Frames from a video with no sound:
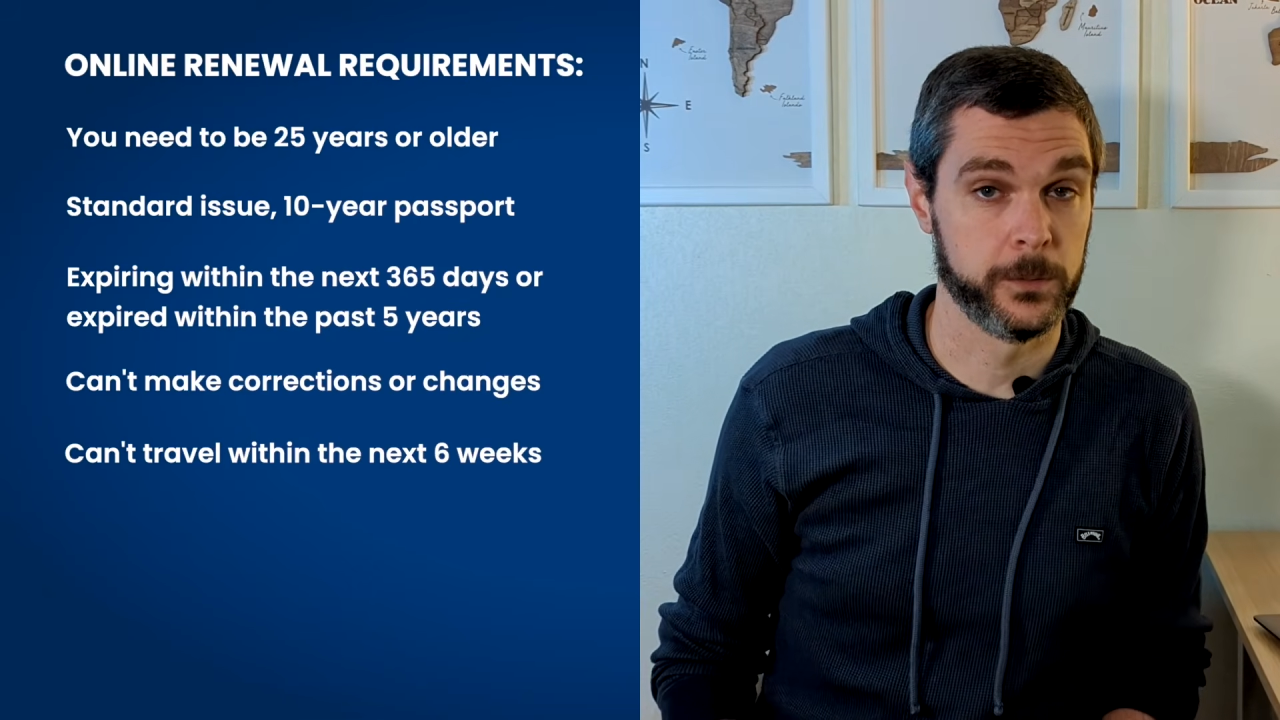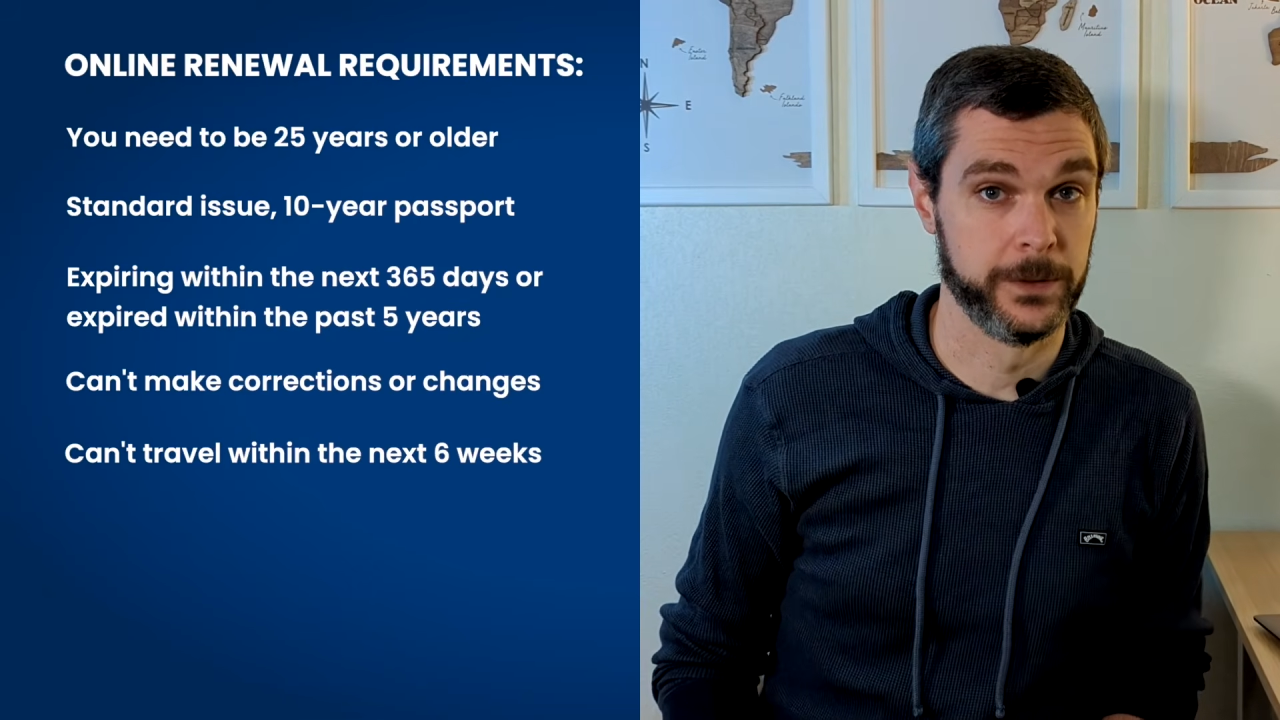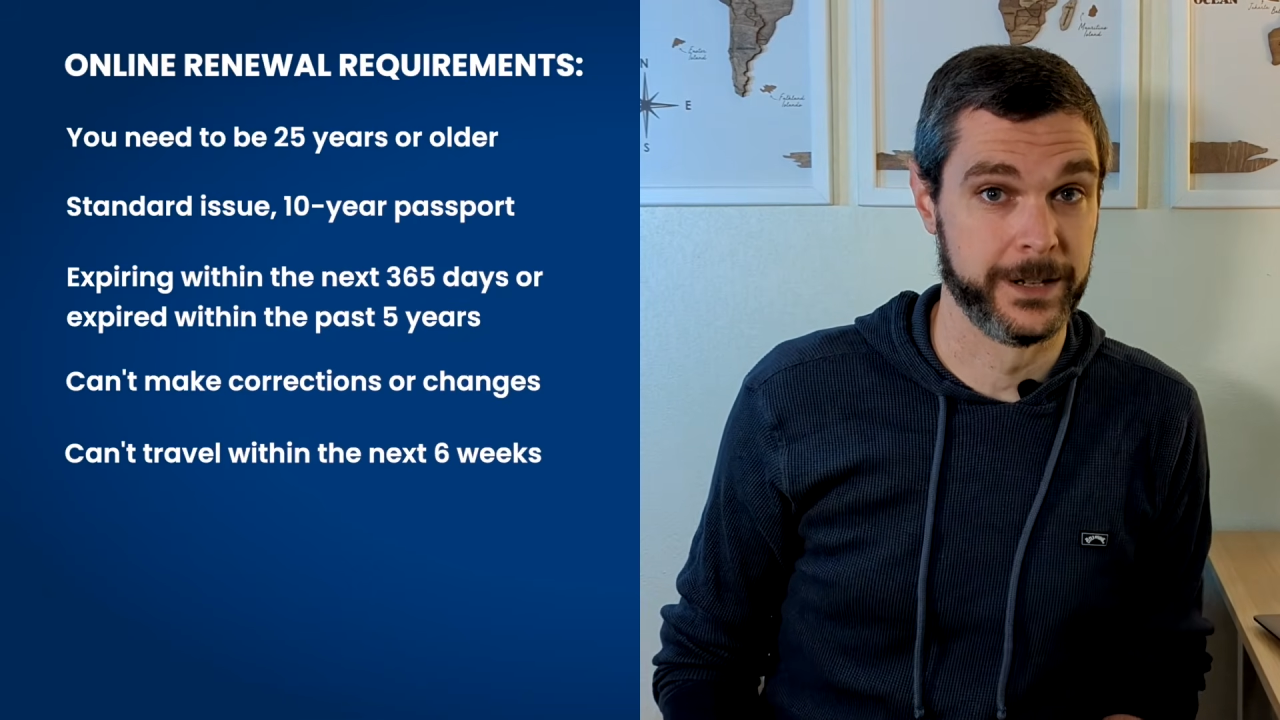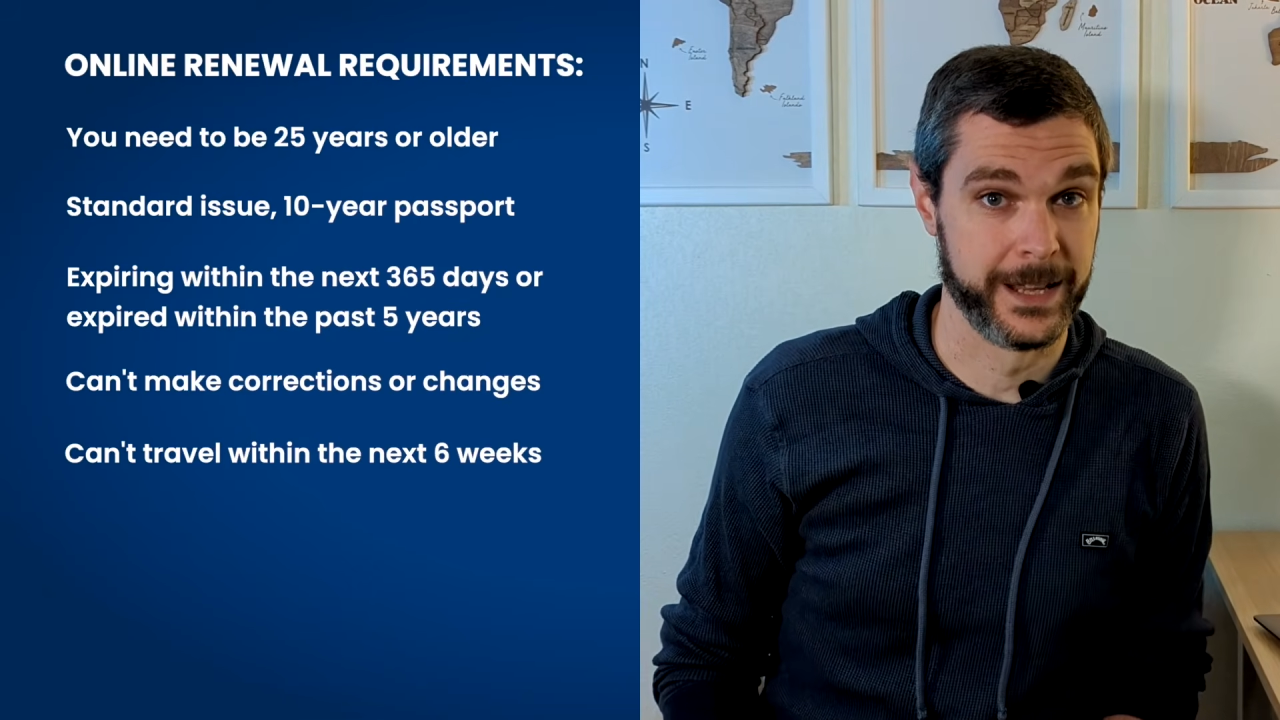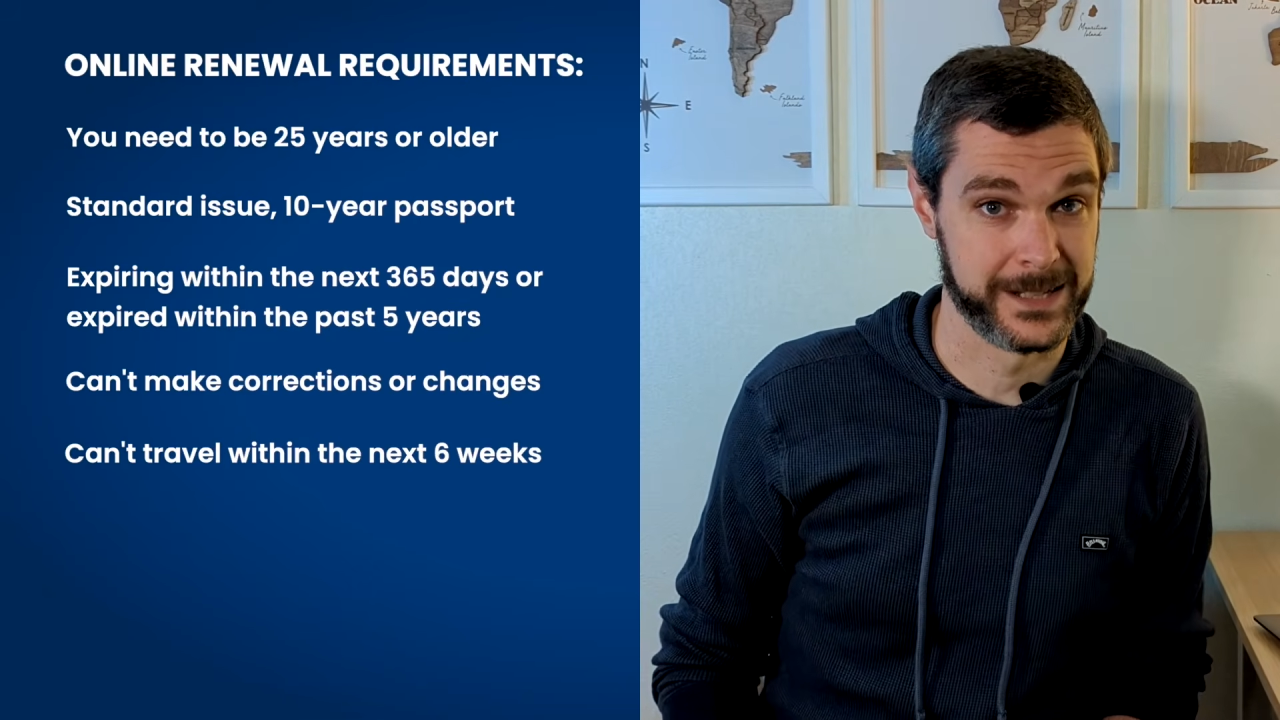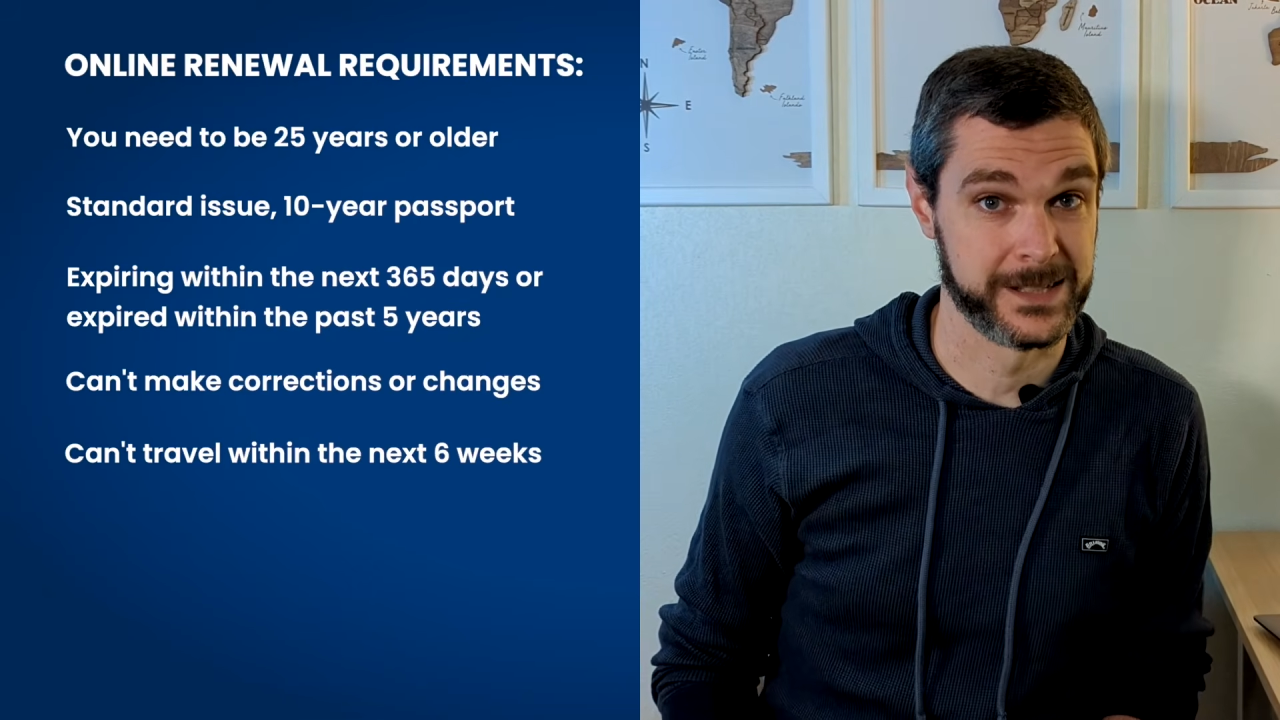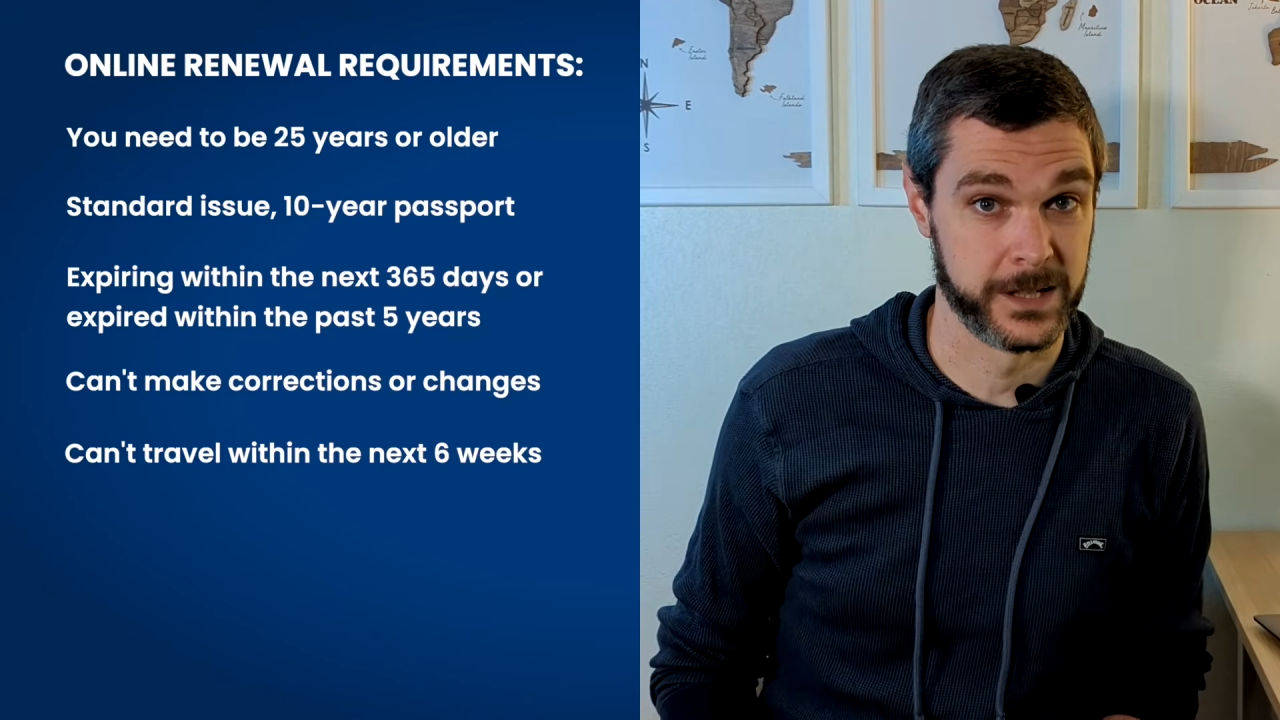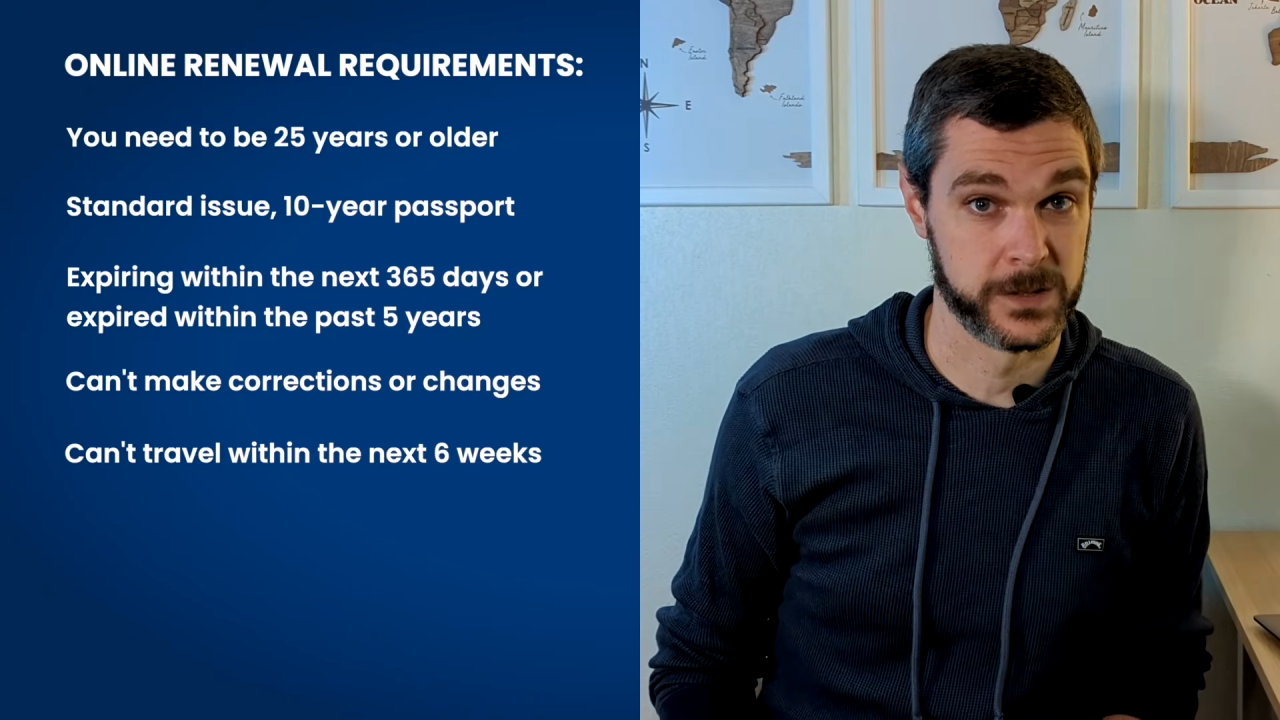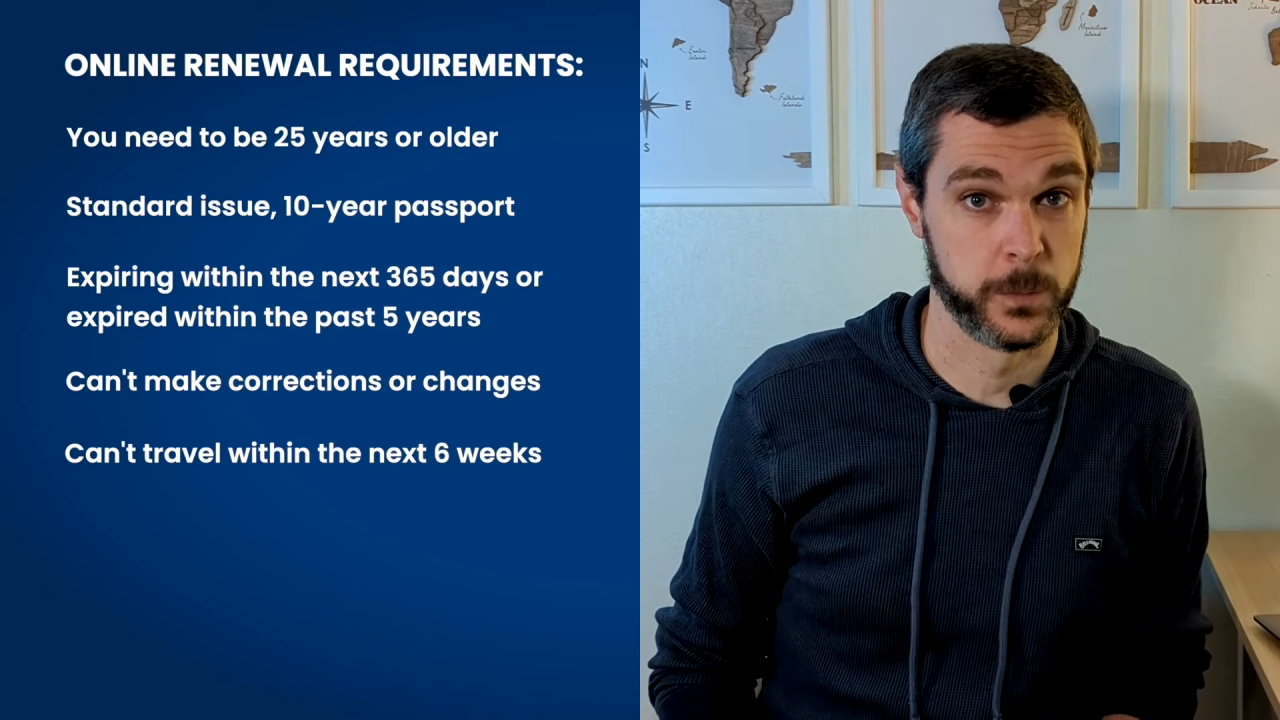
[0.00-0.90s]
in the next 6